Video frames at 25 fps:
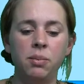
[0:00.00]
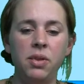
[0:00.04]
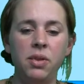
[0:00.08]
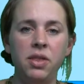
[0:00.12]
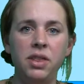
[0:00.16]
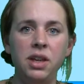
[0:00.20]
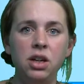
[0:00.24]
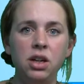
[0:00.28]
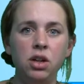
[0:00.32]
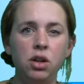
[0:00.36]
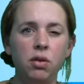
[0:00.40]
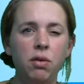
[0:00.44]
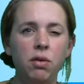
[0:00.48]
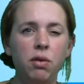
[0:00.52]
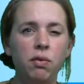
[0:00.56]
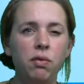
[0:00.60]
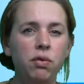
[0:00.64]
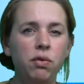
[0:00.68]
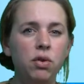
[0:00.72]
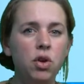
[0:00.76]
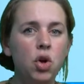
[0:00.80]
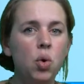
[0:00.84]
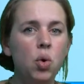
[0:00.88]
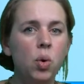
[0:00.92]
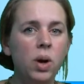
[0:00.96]
think of a
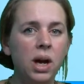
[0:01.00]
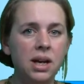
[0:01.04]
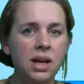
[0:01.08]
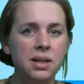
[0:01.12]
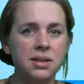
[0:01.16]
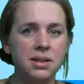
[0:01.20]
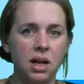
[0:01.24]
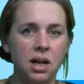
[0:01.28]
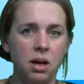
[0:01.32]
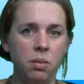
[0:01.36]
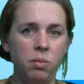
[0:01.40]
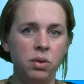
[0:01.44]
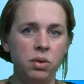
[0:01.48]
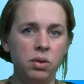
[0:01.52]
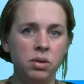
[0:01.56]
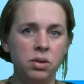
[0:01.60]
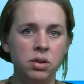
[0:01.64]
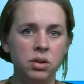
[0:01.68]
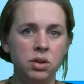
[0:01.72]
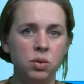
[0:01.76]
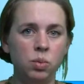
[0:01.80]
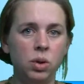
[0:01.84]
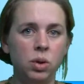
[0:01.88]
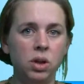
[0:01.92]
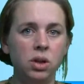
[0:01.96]
few
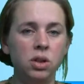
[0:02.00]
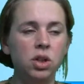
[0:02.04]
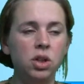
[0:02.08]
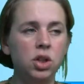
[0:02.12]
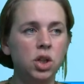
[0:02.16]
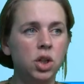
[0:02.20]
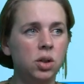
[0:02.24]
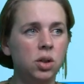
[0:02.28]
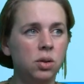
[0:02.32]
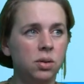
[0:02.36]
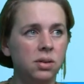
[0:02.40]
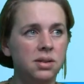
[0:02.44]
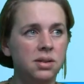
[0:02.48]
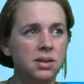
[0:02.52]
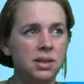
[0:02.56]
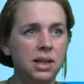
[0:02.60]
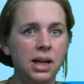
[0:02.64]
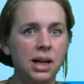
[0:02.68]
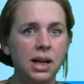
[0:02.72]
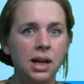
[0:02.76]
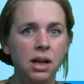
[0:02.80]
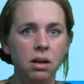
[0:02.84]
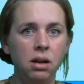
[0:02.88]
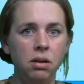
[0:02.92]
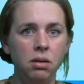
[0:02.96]
examples what you could
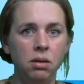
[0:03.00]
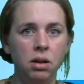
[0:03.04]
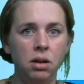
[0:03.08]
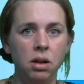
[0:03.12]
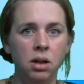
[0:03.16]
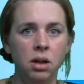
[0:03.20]
say.